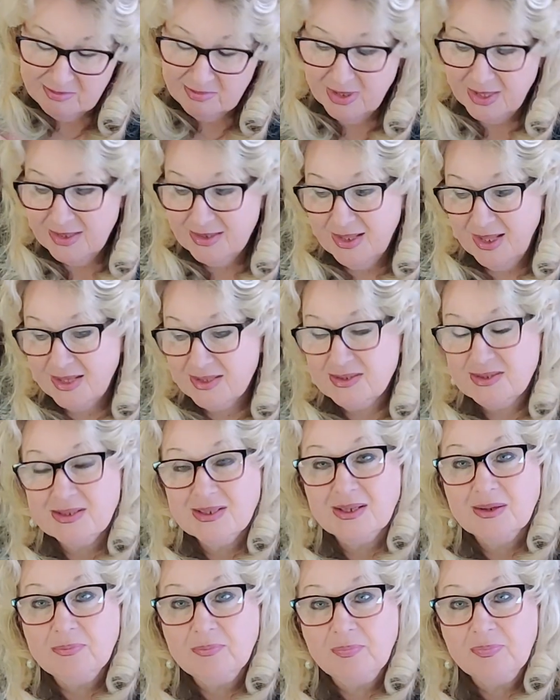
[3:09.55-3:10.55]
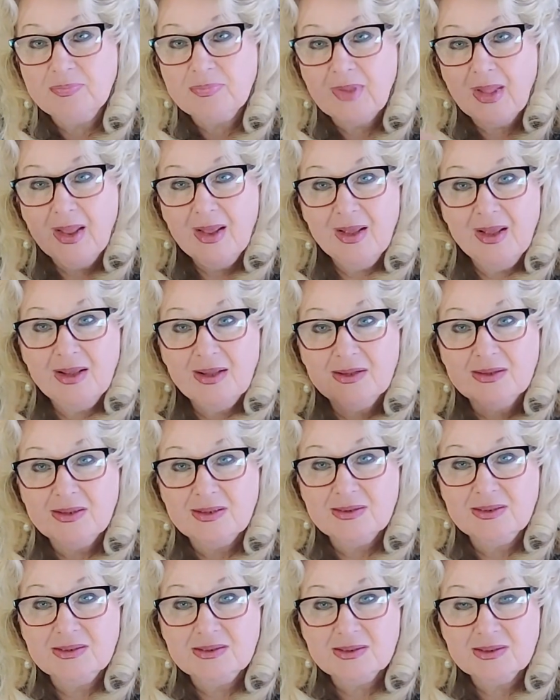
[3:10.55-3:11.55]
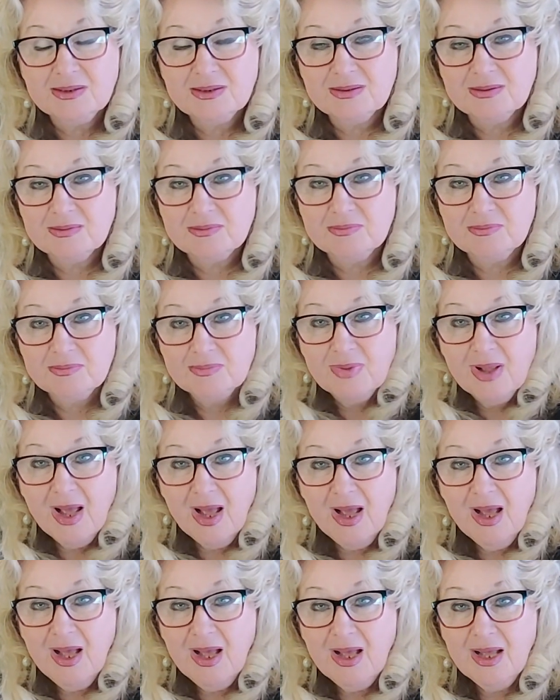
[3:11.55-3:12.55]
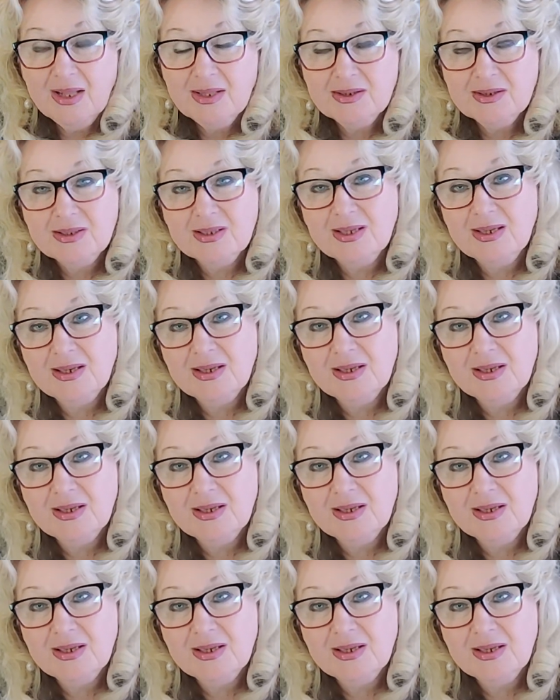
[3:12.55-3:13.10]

But that's this. And